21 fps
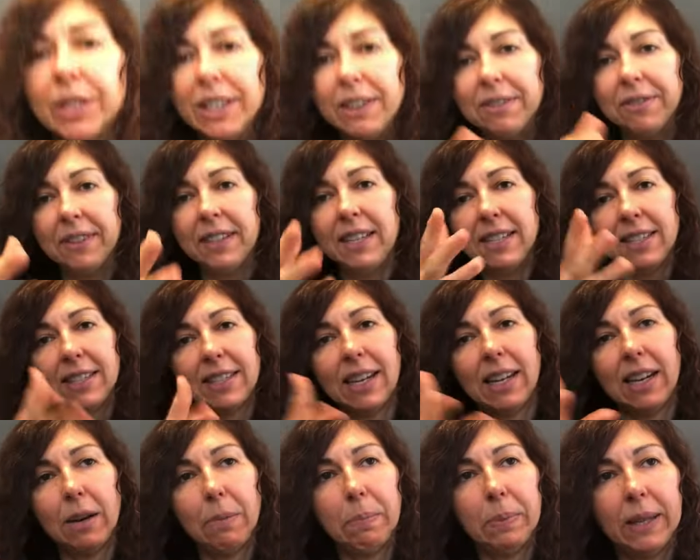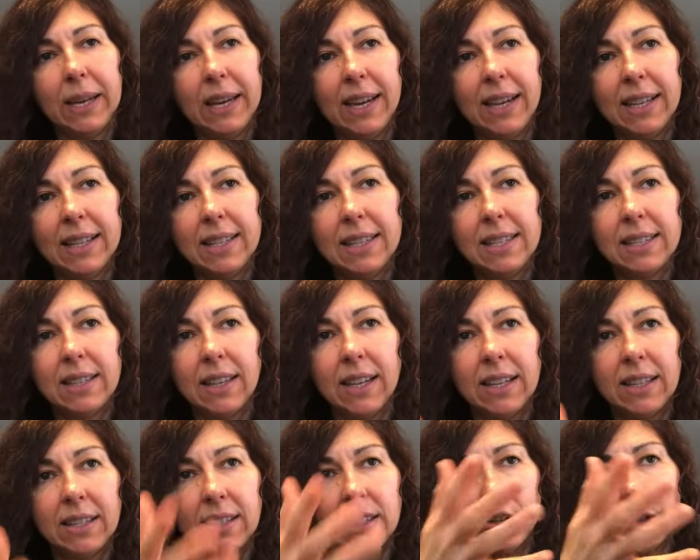if these kind of plants
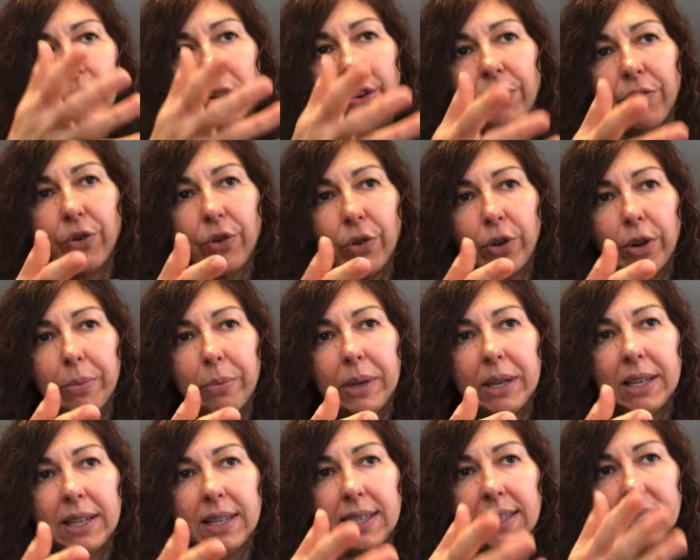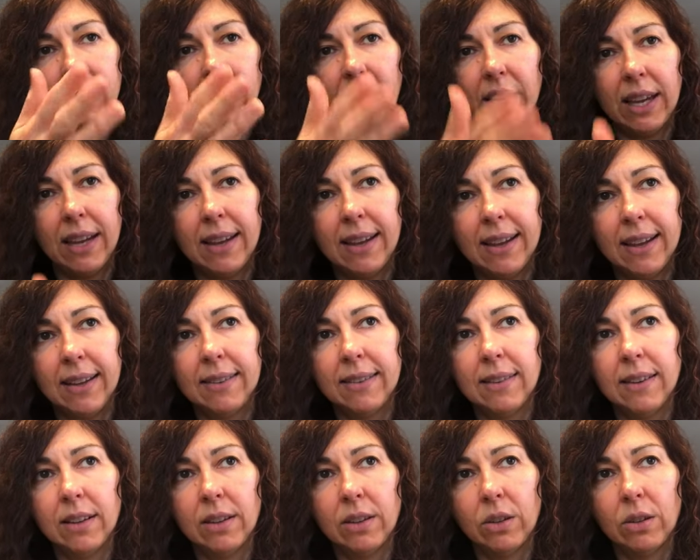like Terriformis
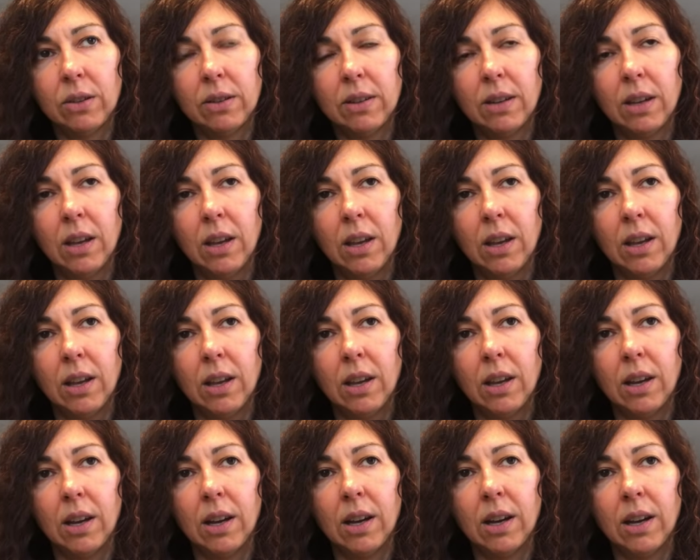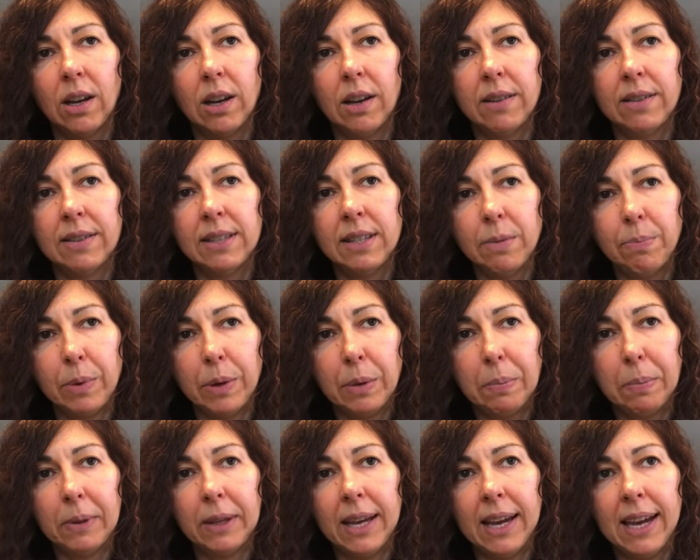and uh, zipper
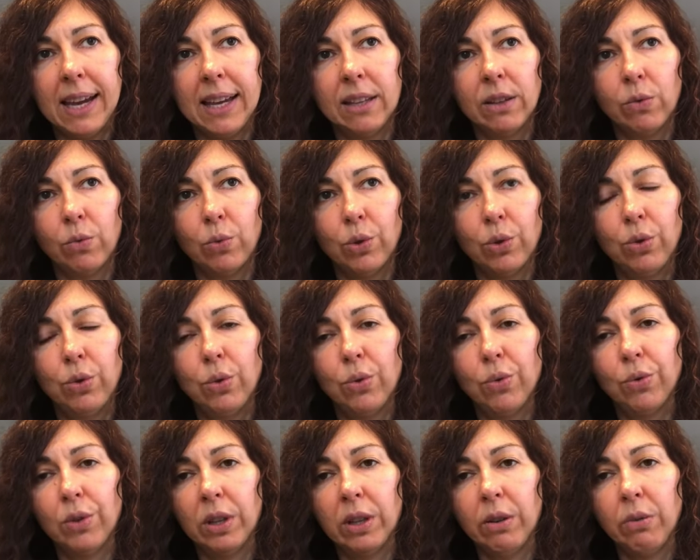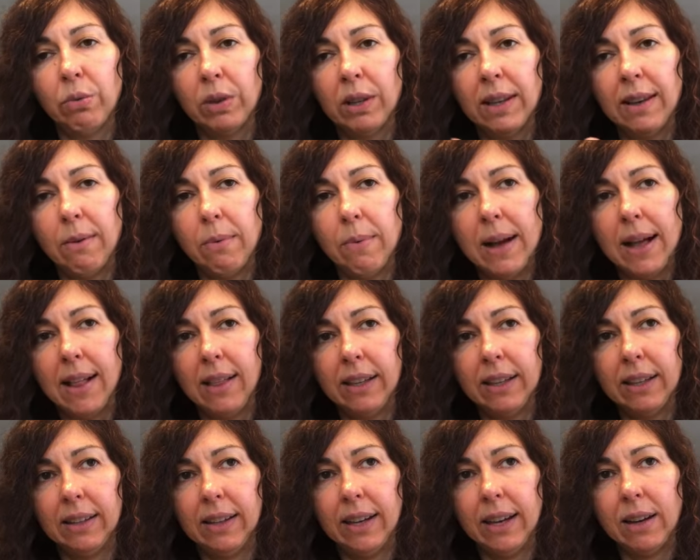plant would do really, really well
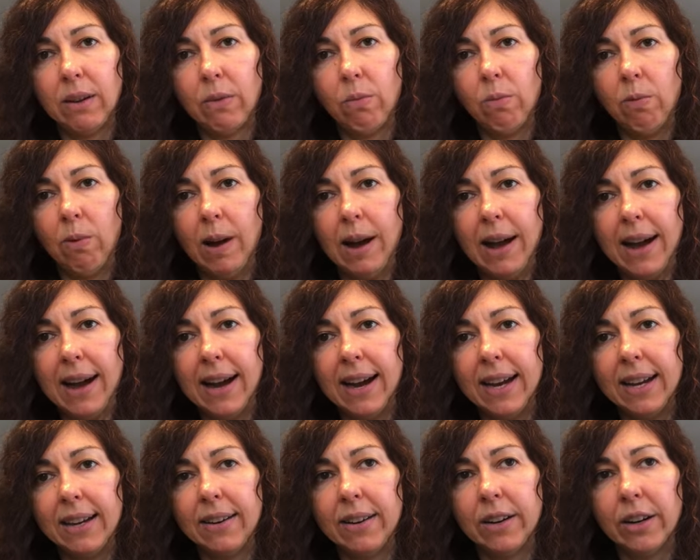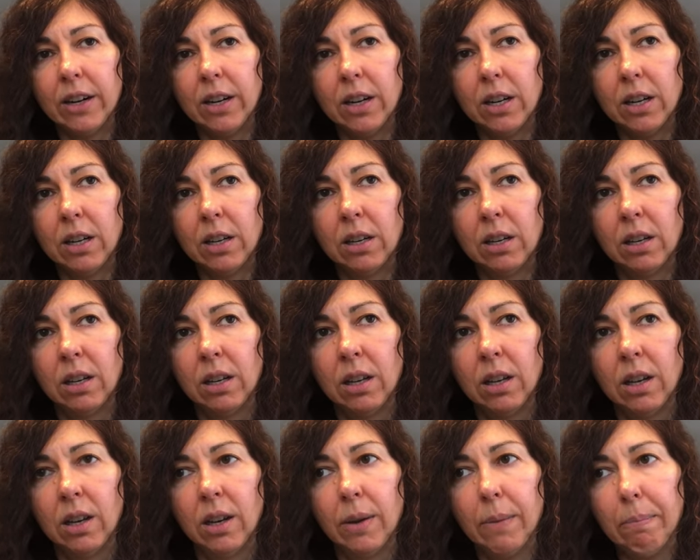in like wider
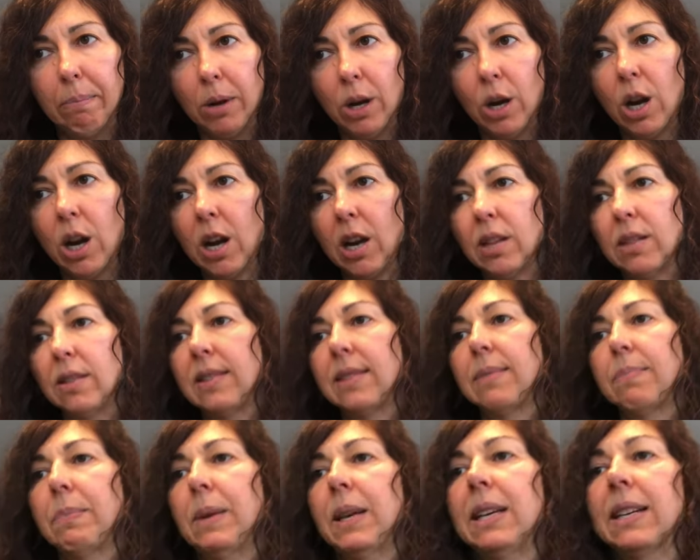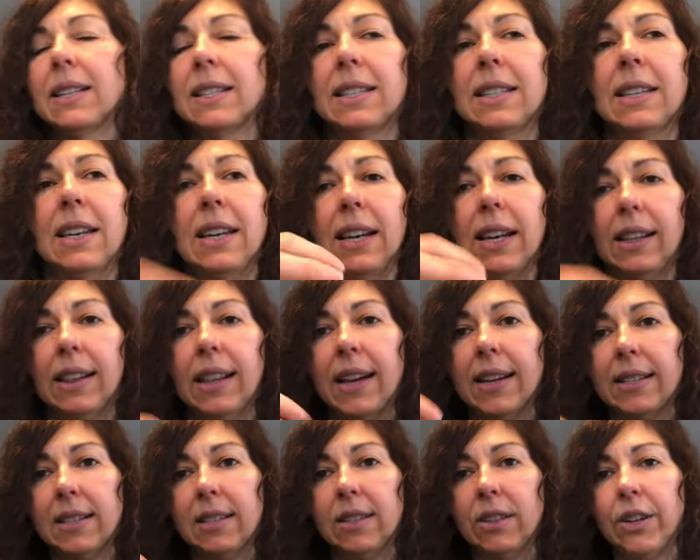pots because they
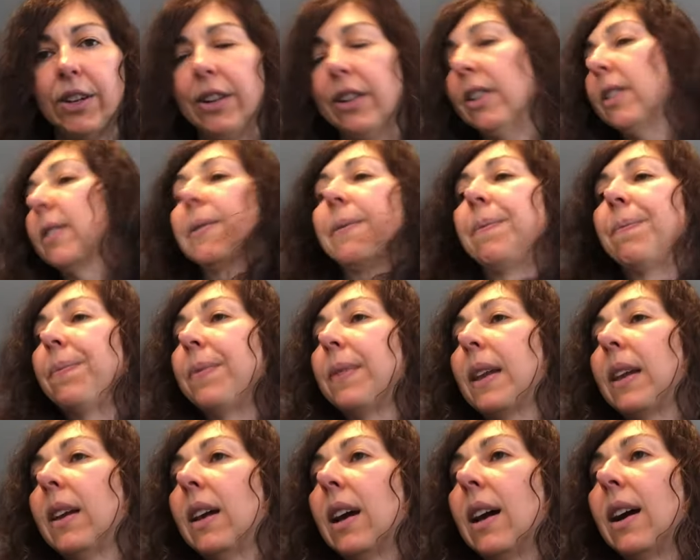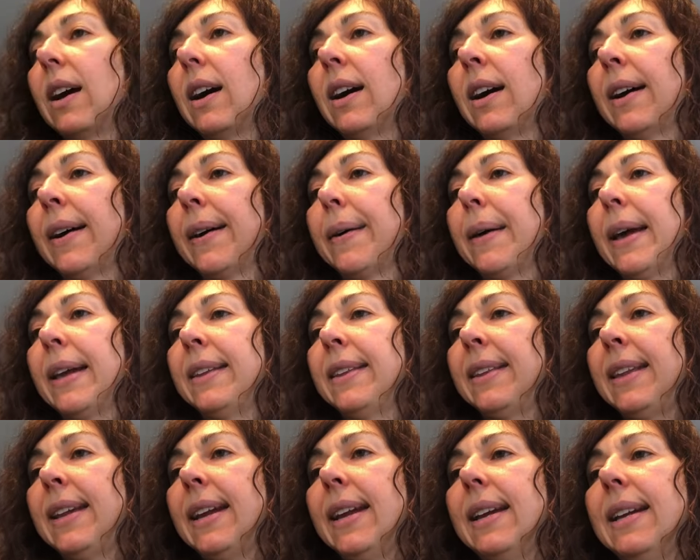cluster. Uh,
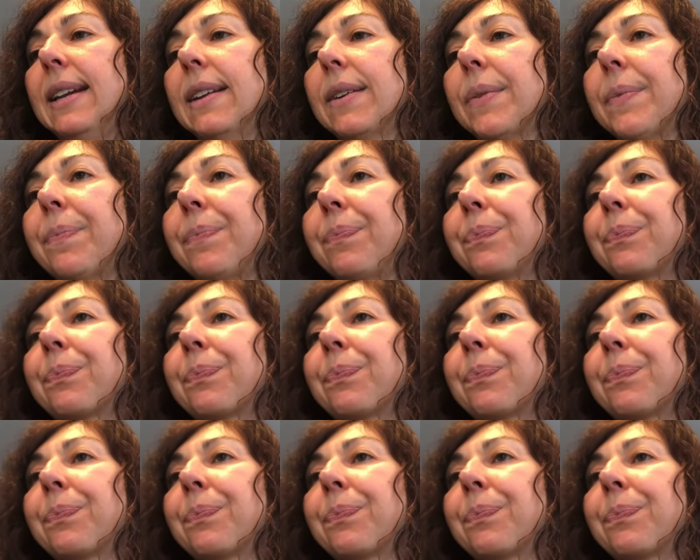and then